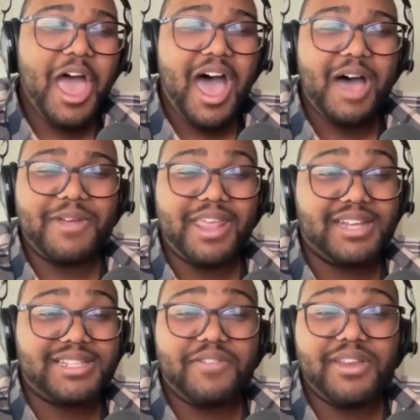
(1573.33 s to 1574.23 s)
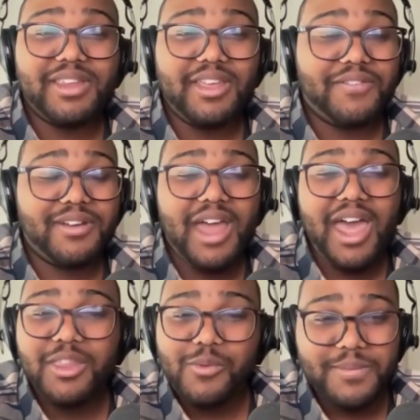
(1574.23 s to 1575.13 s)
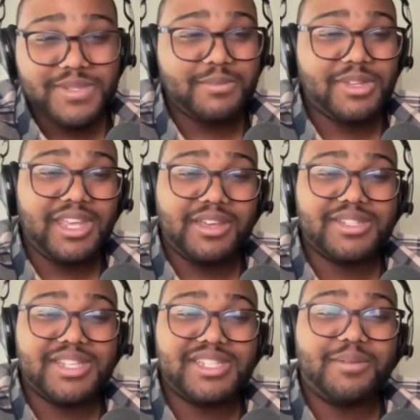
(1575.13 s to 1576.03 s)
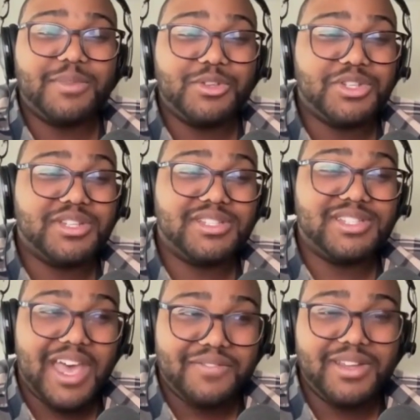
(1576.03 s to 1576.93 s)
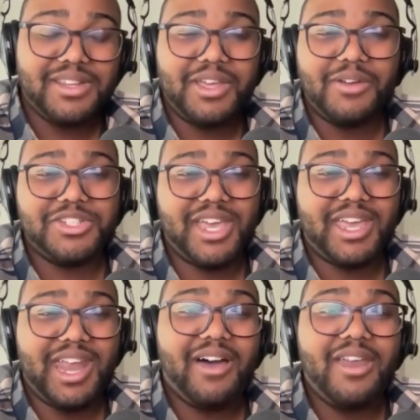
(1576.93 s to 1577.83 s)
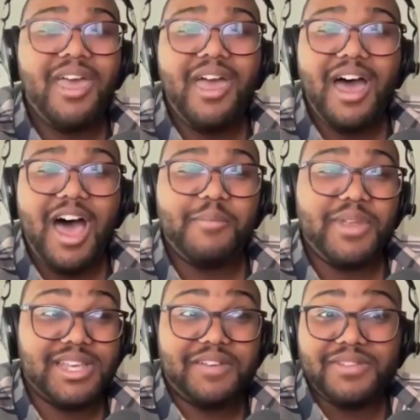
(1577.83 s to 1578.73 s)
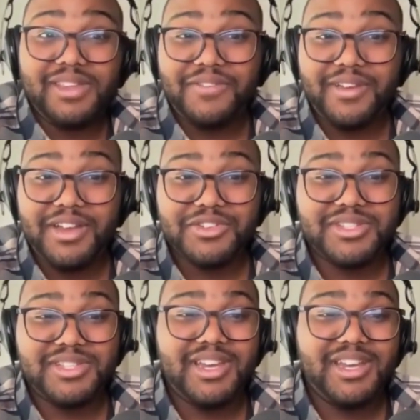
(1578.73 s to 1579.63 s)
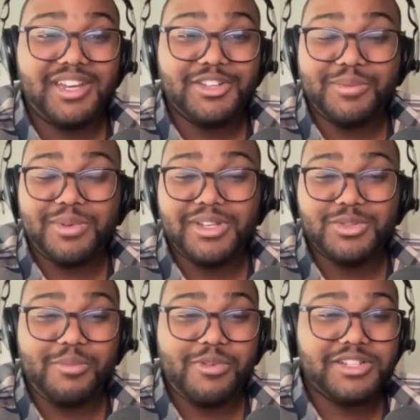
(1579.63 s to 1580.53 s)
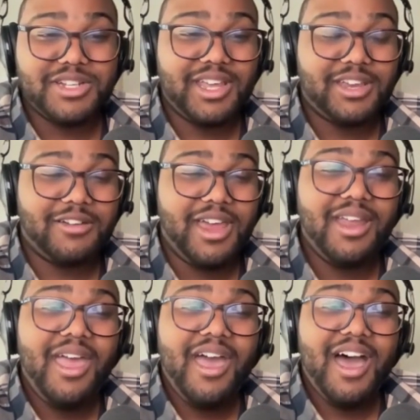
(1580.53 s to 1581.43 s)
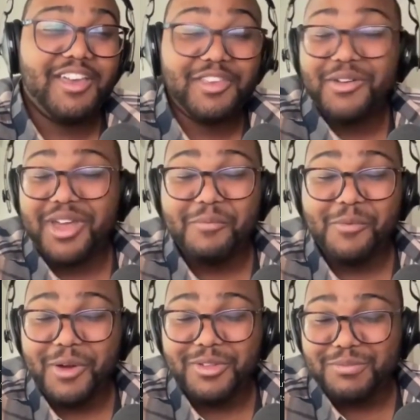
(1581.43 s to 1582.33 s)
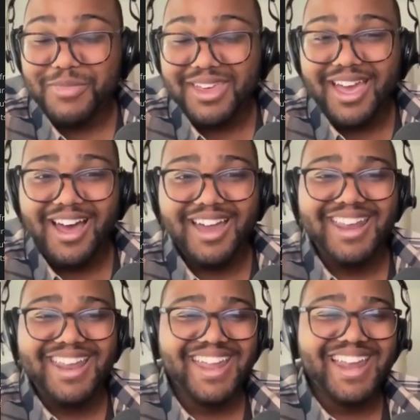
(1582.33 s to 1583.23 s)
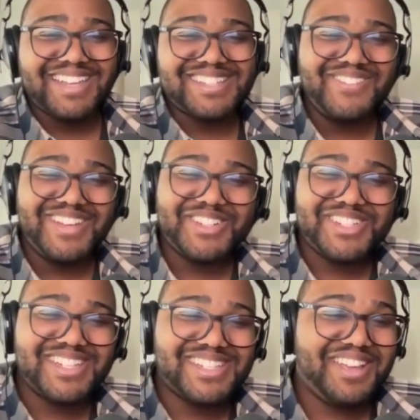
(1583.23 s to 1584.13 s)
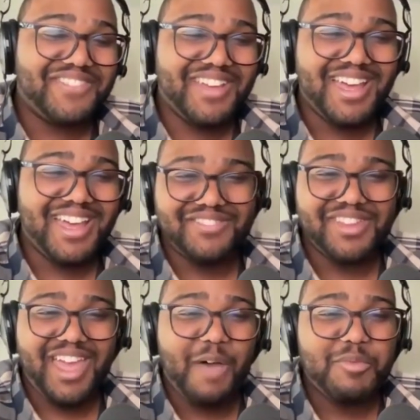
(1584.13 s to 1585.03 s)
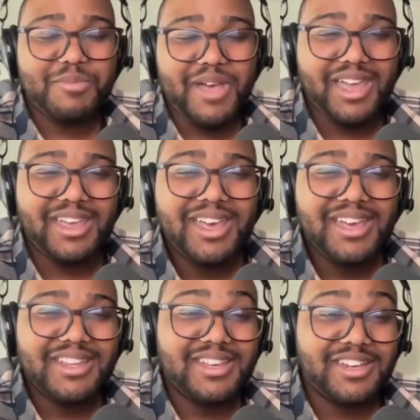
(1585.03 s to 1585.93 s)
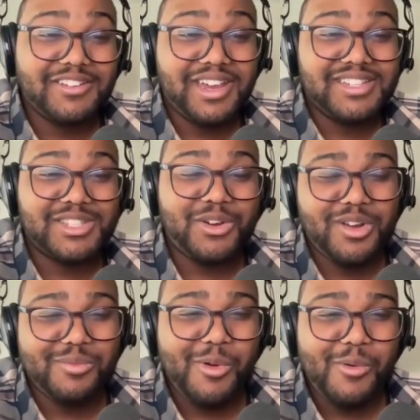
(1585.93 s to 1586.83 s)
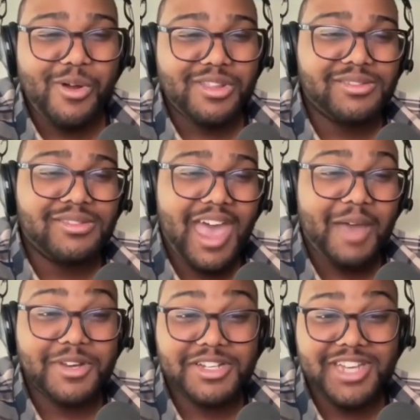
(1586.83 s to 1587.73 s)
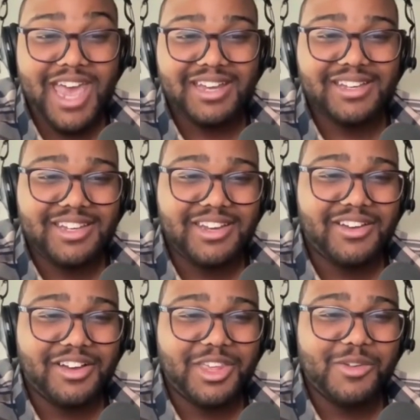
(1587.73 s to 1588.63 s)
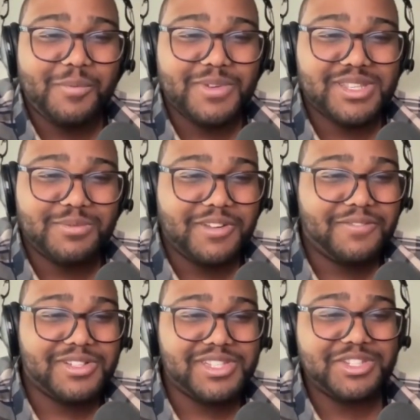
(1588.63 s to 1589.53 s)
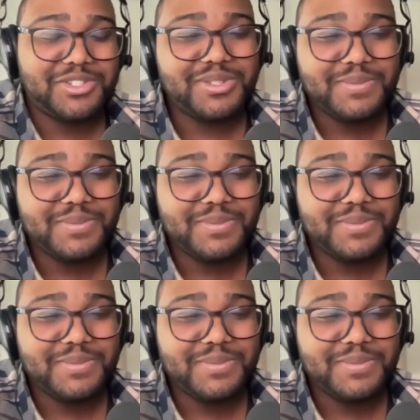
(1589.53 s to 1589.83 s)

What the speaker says: But yeah, definitely, if you're not in the WebAssembly ecosystem, you should definitely go check it out. And definitely, if you're interested in contributing to a project like Grain, you want to come work with me on like some interesting stuff, definitely hop on by the Grain Discord, and we're more than happy to chat and hook you up with some good first issues.